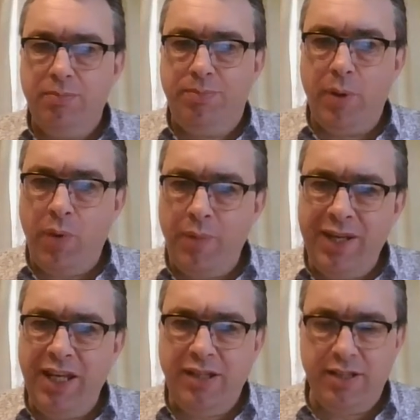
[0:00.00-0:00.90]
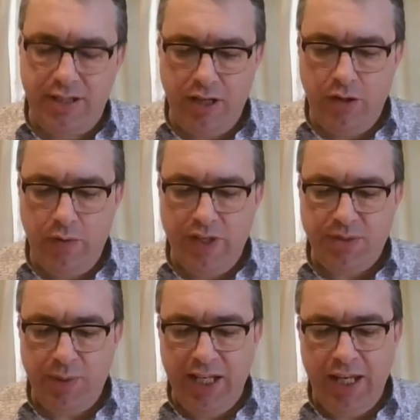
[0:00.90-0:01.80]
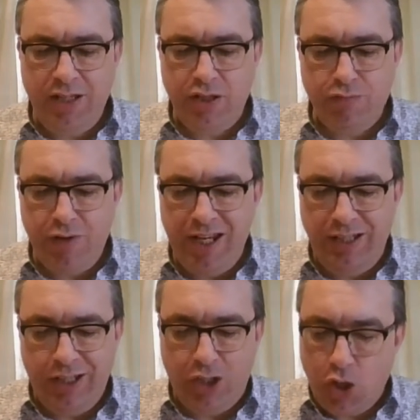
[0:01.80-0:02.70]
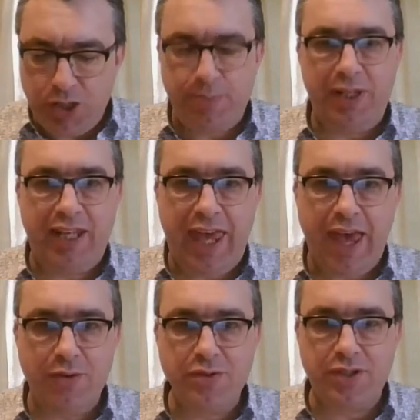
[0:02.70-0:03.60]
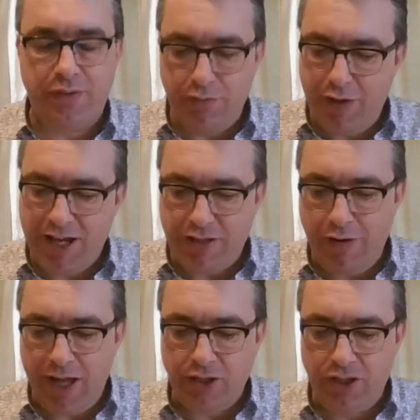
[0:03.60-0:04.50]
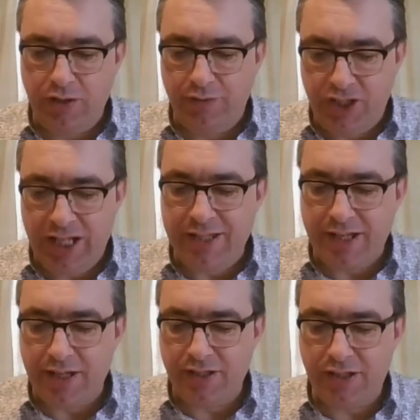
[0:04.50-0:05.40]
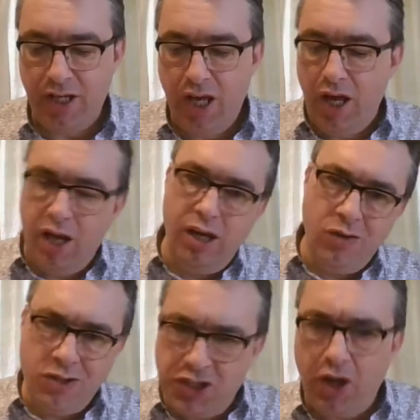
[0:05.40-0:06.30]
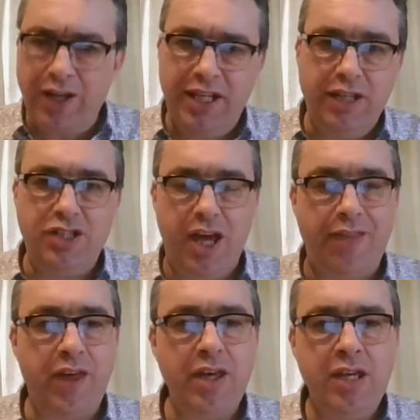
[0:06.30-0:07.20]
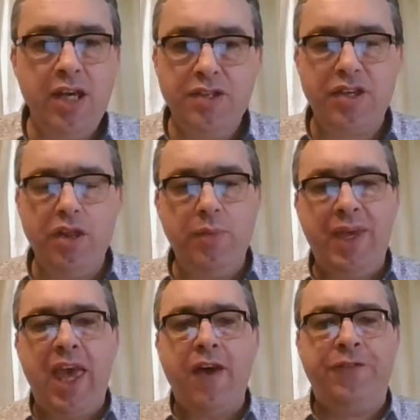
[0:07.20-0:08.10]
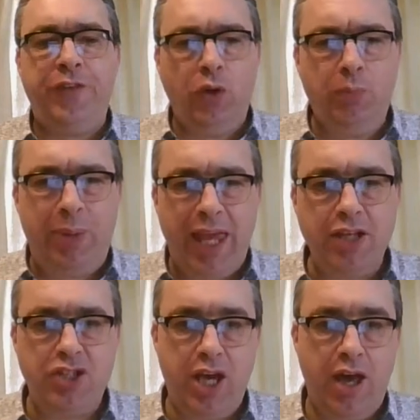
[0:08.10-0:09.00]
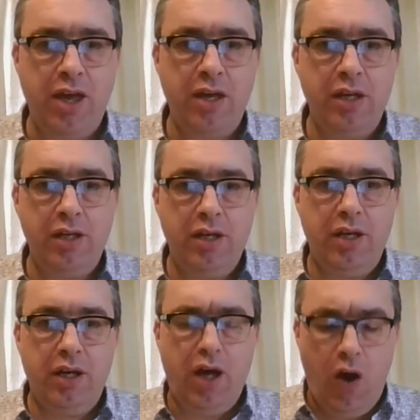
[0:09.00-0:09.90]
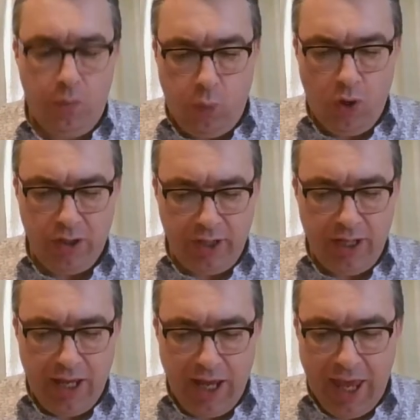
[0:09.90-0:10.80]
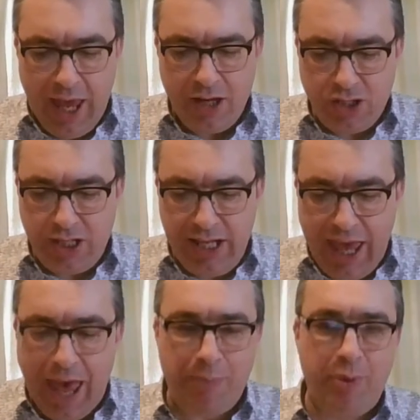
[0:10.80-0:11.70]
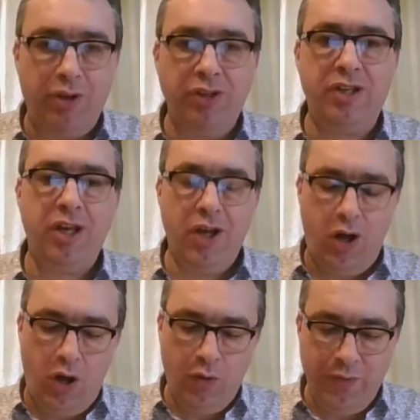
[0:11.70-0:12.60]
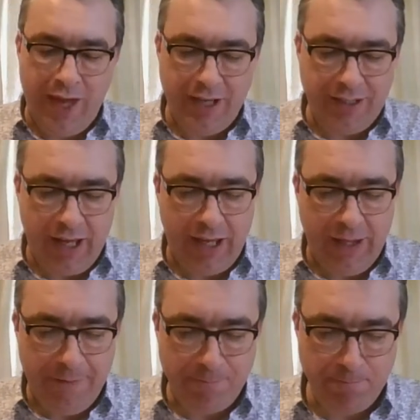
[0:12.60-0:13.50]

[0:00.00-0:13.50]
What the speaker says: But what we need to do is we need to read the gospel accounts of the resurrection of Jesus alongside each other so that we get a full picture of what actually happened on that day.